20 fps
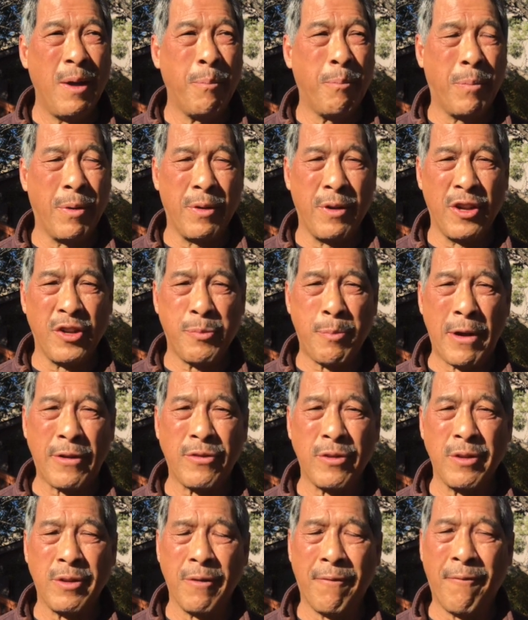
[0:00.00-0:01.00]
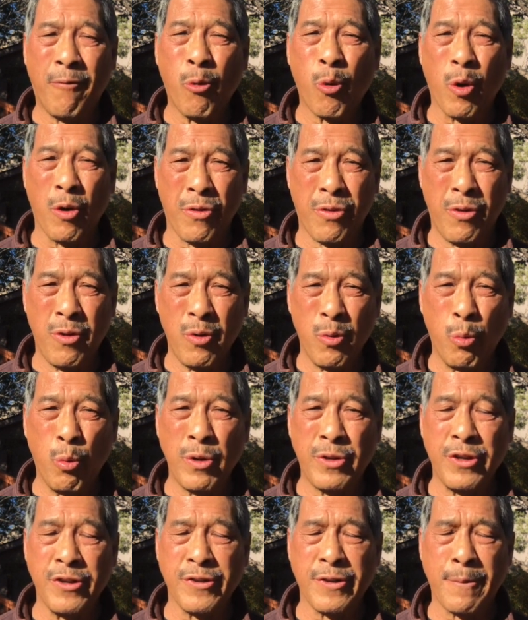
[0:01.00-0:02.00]
but especially the fourth,
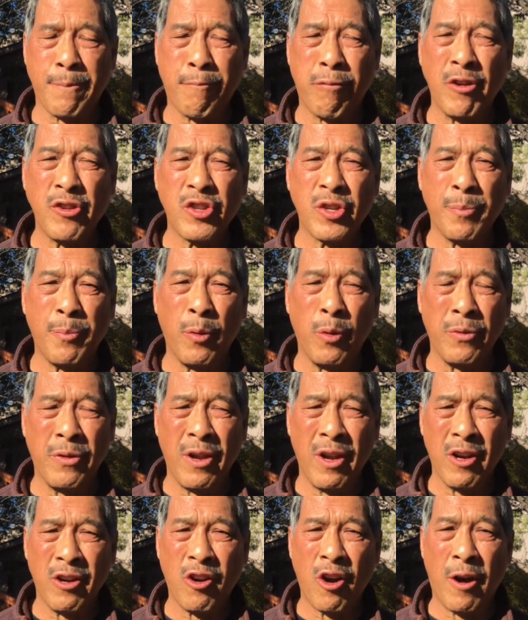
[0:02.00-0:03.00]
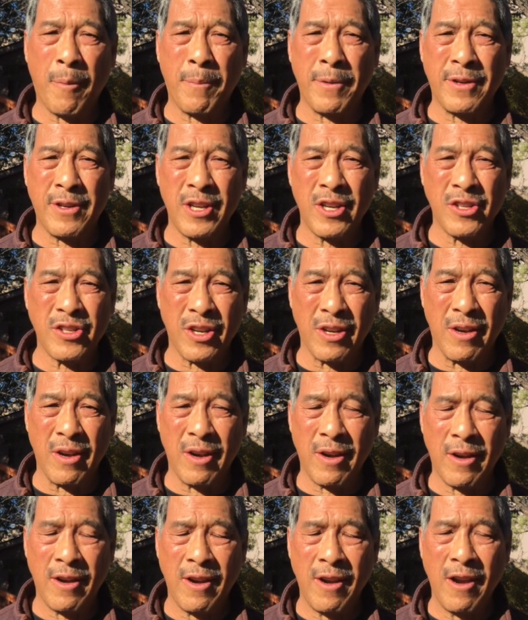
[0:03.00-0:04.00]
which is principled competition.
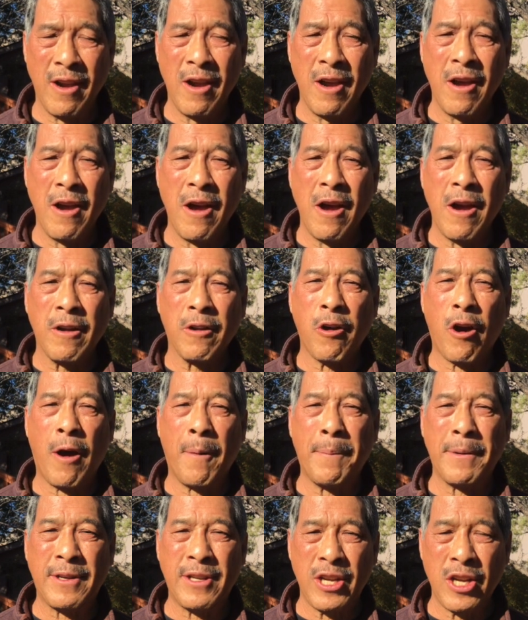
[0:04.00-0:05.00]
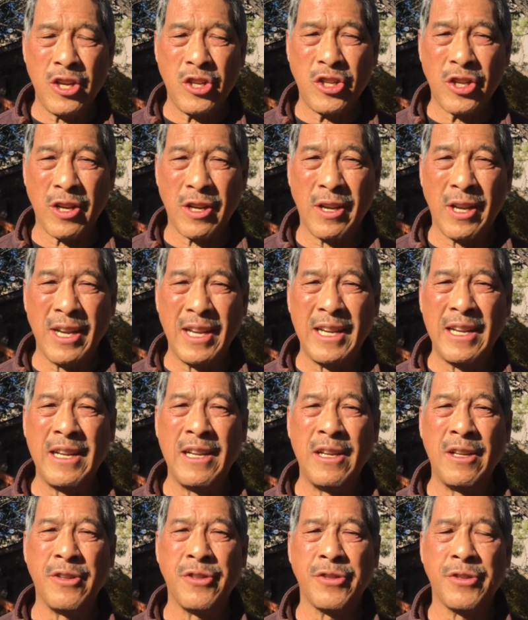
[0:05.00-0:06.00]
Competition
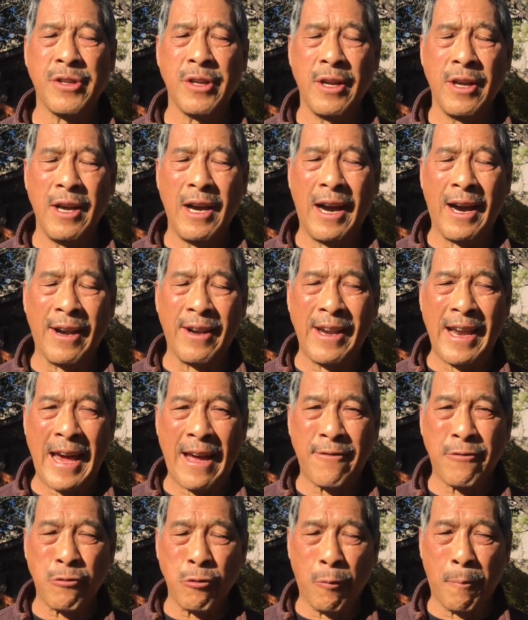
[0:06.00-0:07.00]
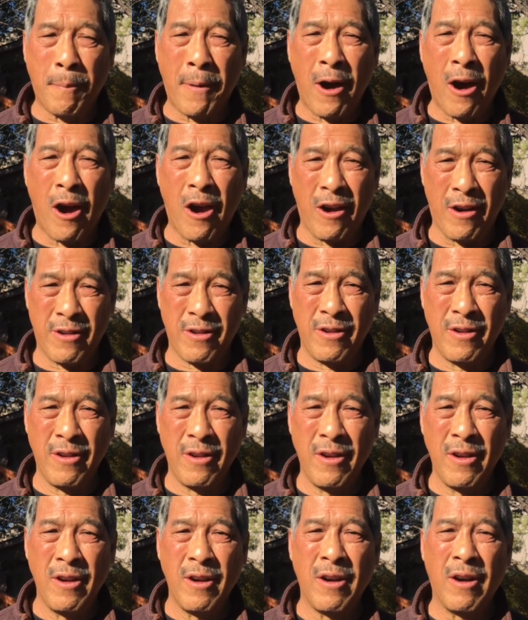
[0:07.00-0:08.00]
is a natural part
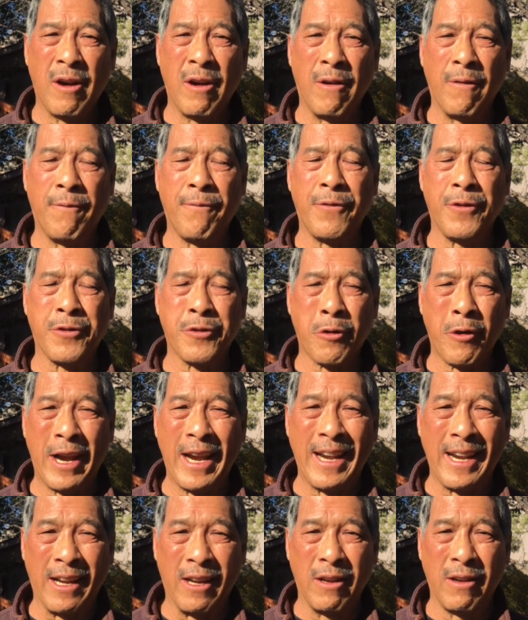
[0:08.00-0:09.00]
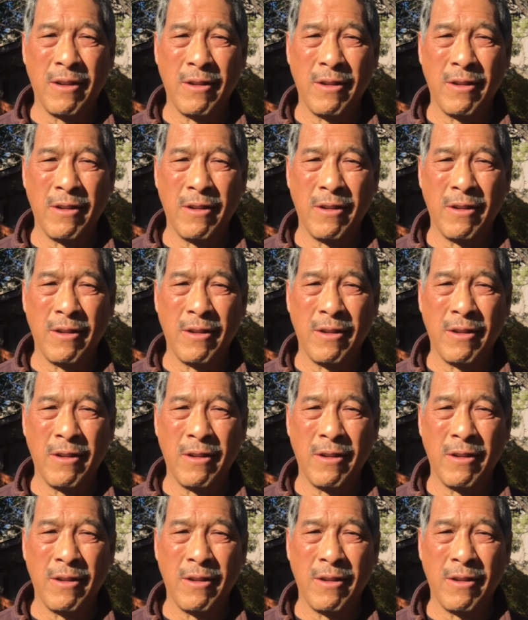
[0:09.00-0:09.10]
of the training